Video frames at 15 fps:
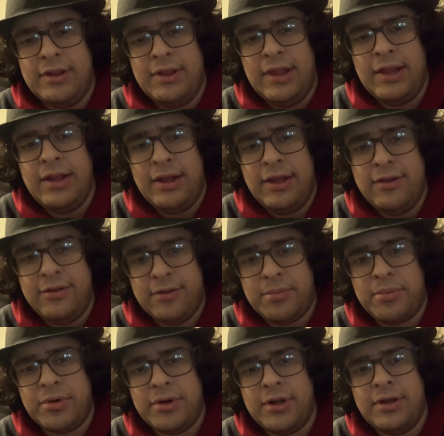It is a
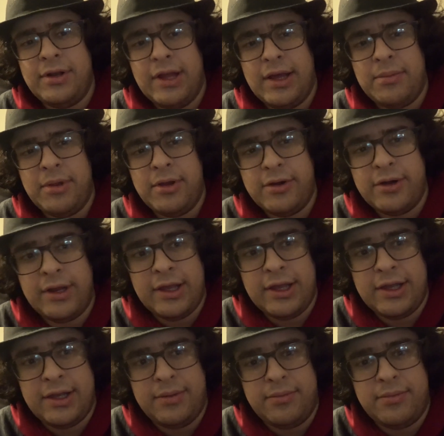pretty damn eerie
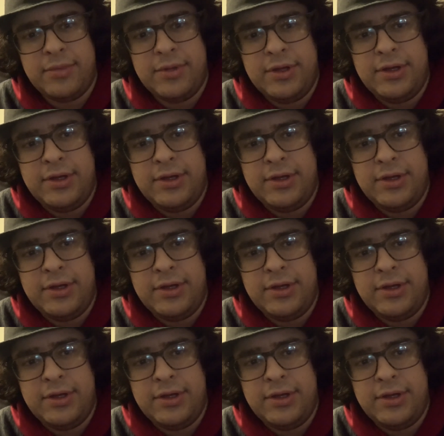game.